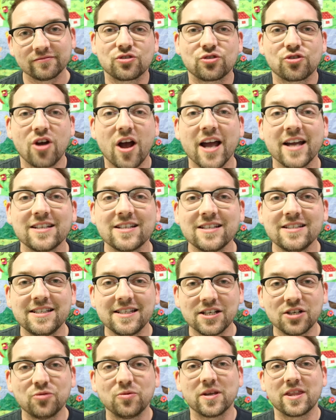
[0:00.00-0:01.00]
Try to
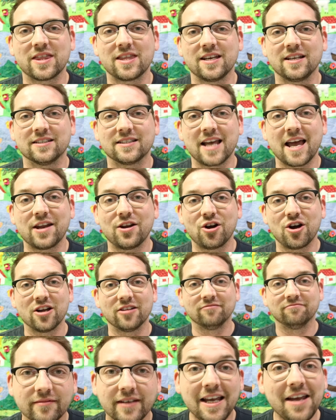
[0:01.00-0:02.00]
deal with things head
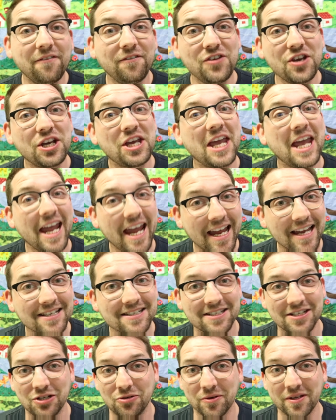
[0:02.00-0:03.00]
on. If you
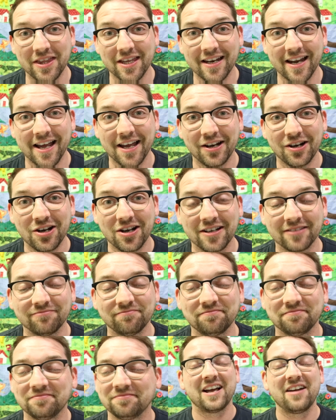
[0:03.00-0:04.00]
can't deal with it head on,
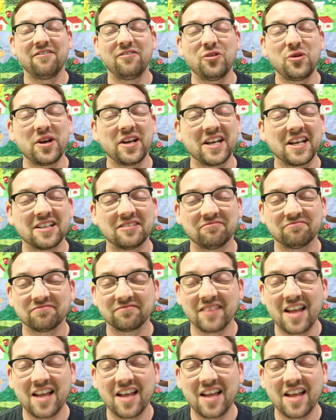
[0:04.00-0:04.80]
avoid it